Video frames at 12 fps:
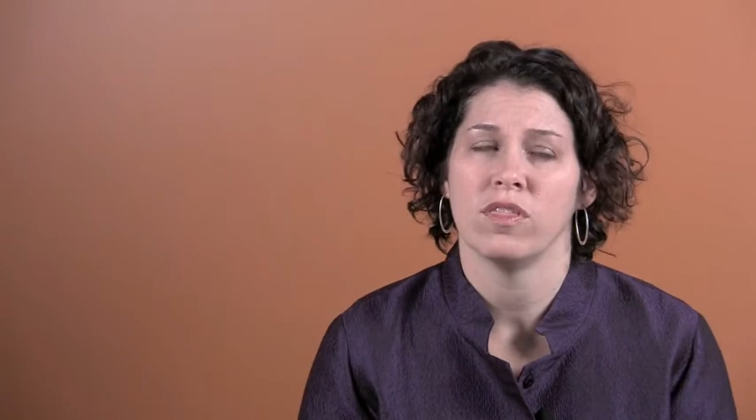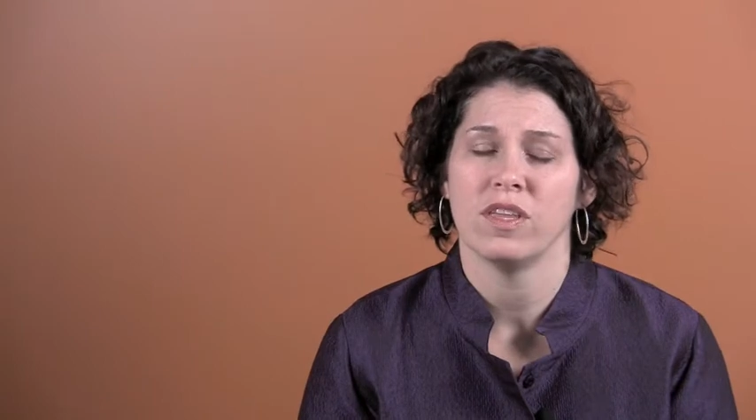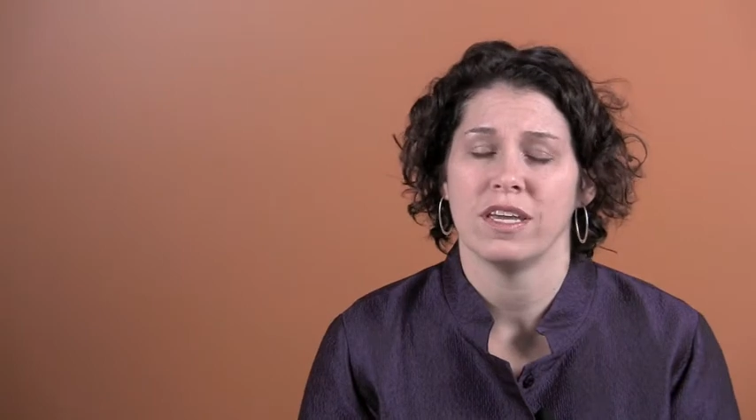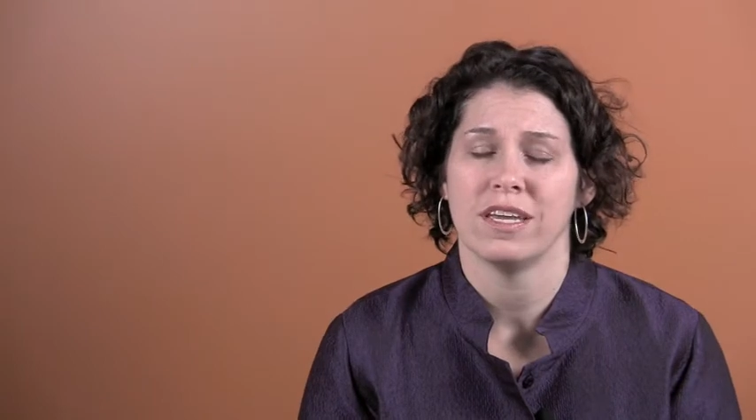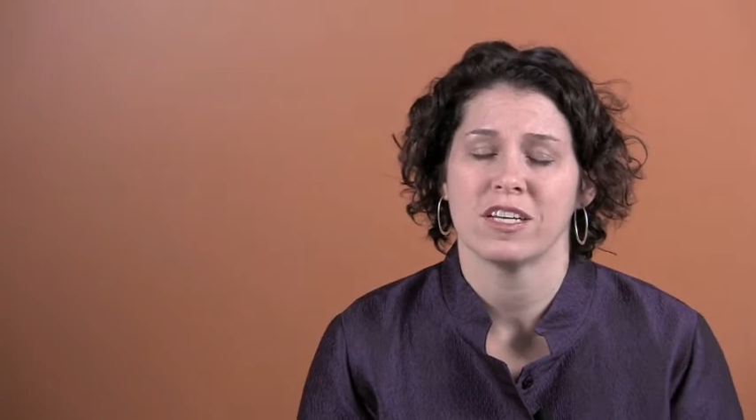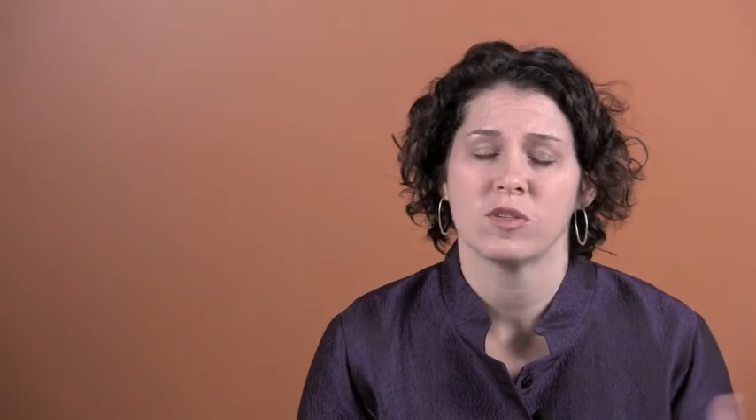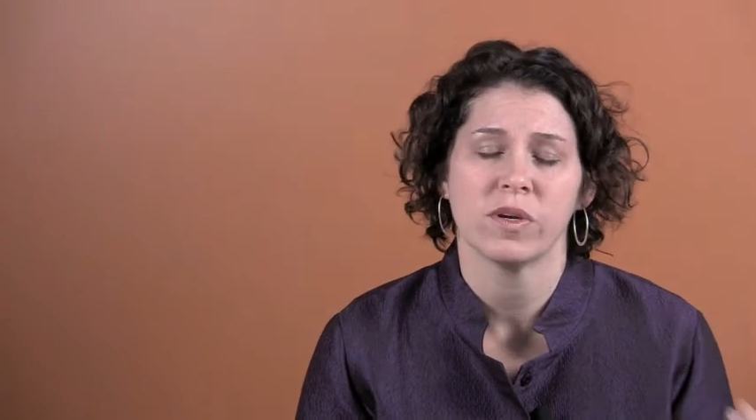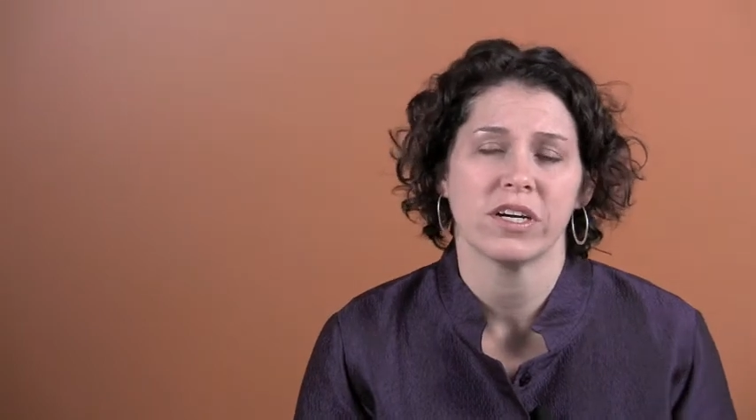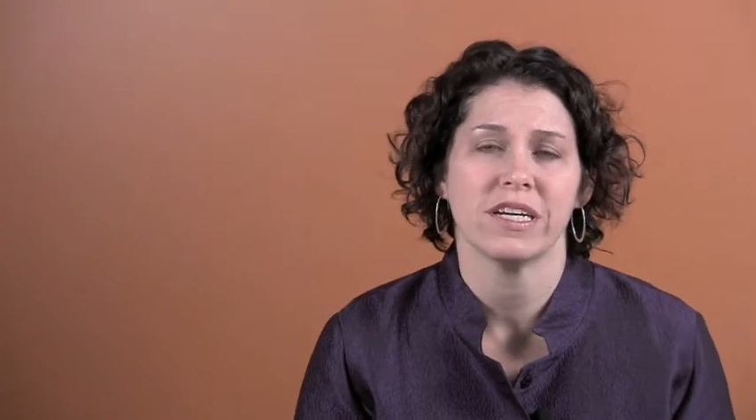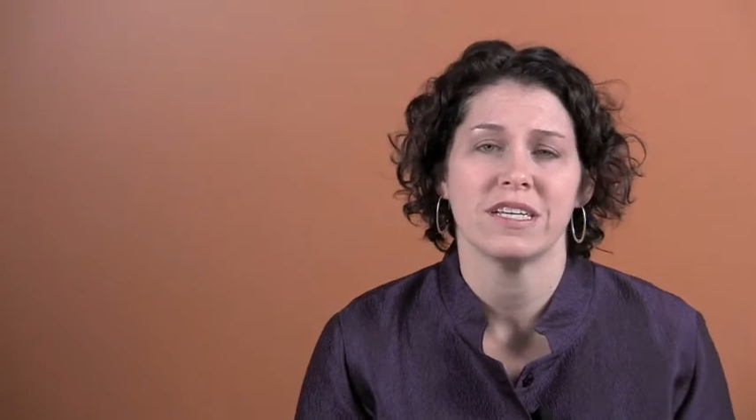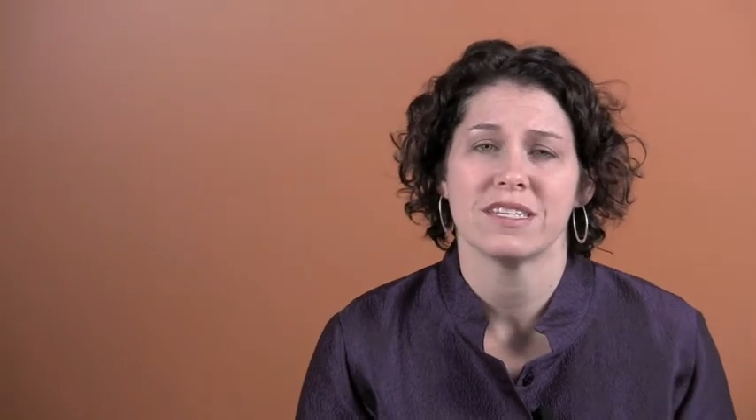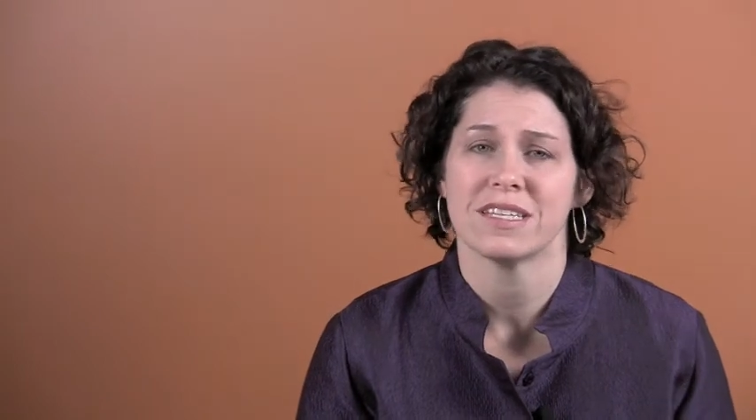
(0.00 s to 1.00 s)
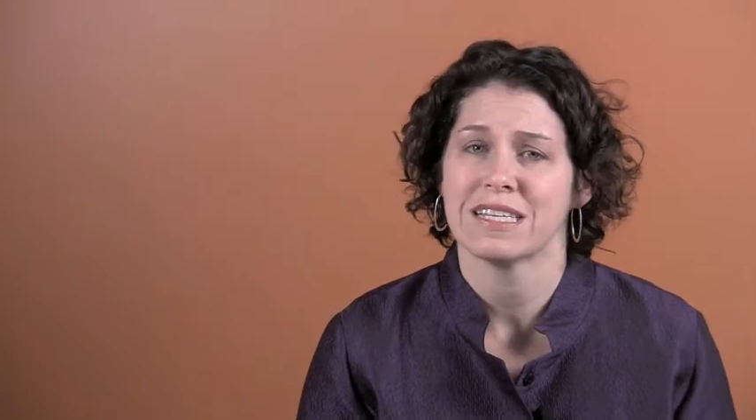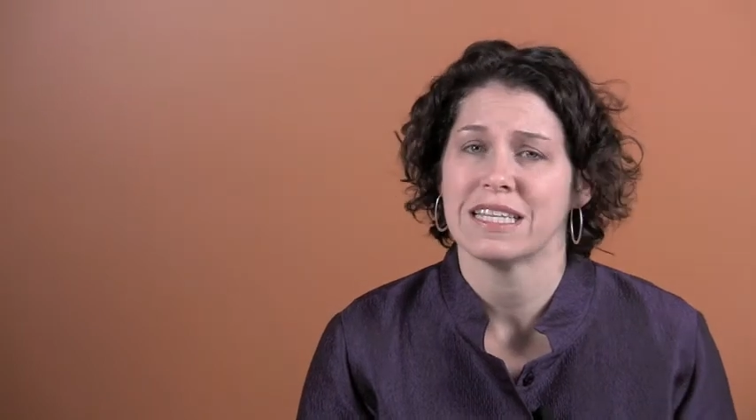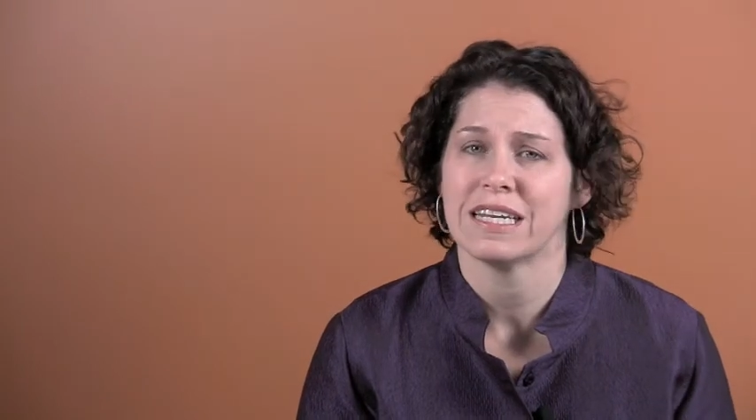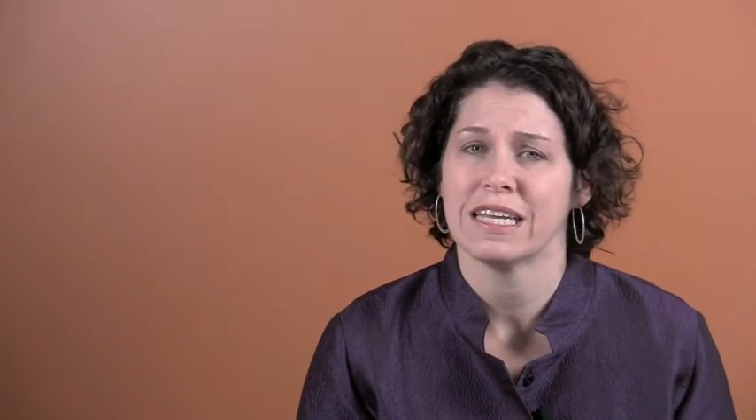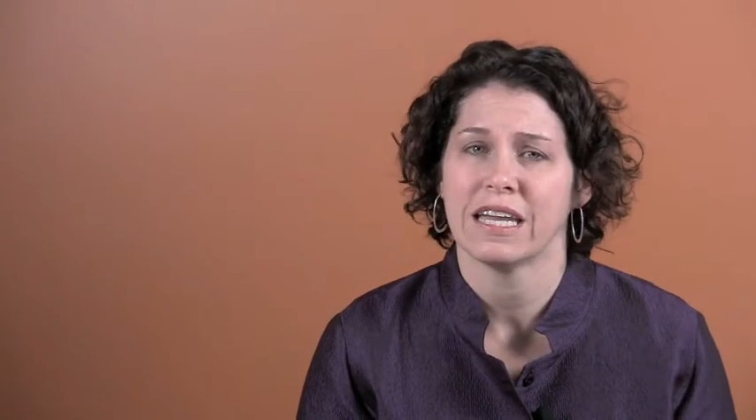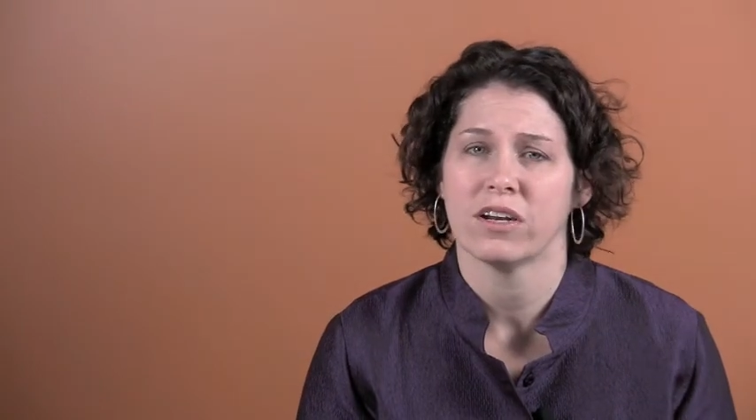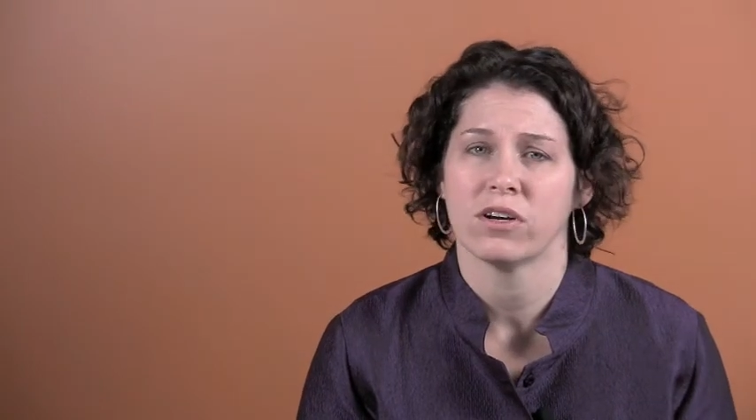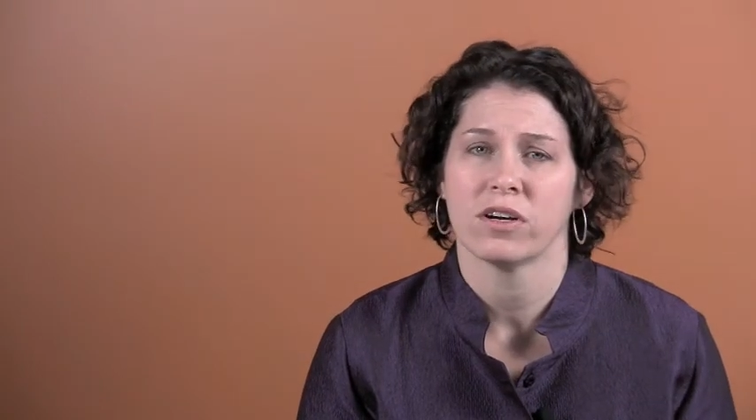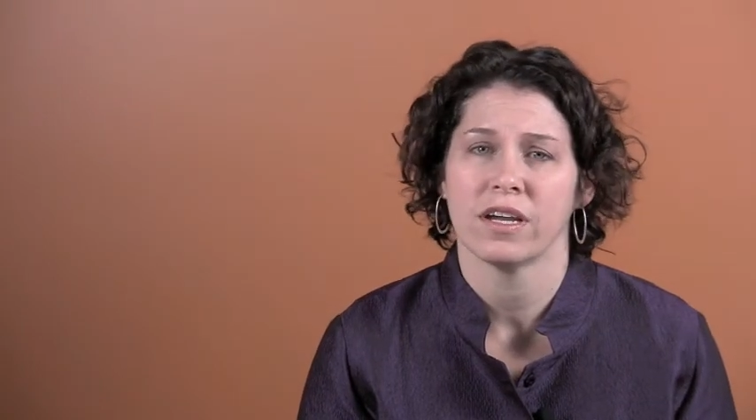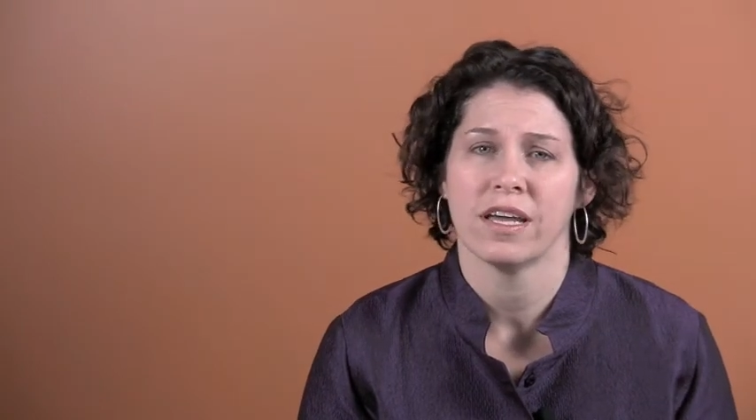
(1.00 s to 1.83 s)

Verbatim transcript: the experience as a litigator